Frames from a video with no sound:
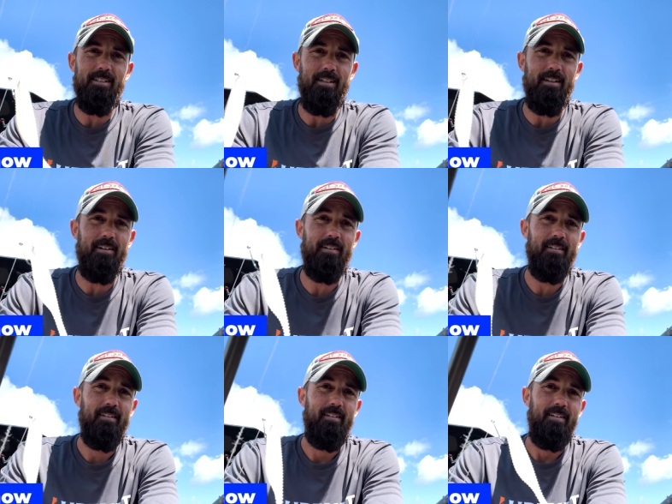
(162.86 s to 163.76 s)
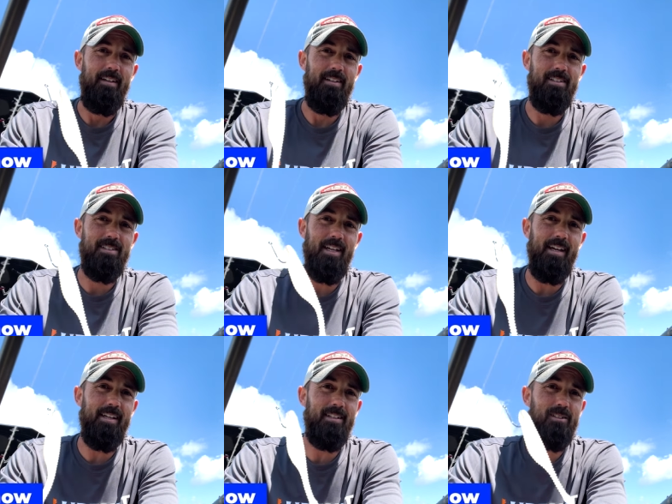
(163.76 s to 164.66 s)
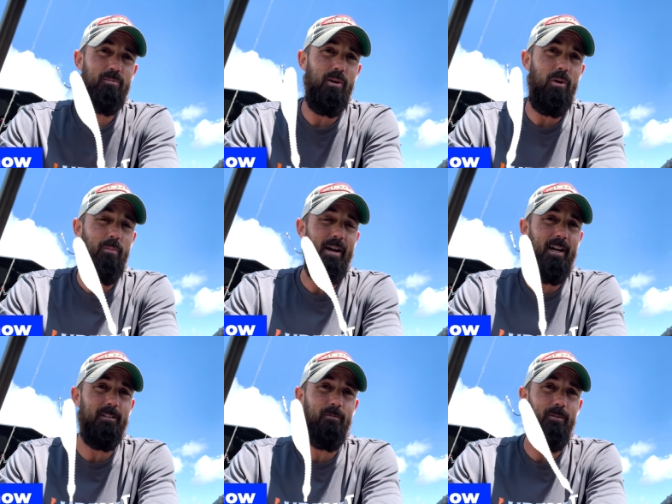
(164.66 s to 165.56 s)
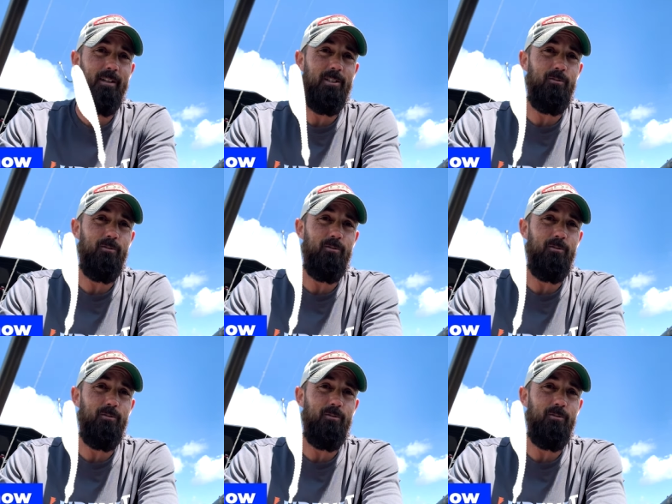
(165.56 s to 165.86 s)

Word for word: there is taking smallmouth and finesse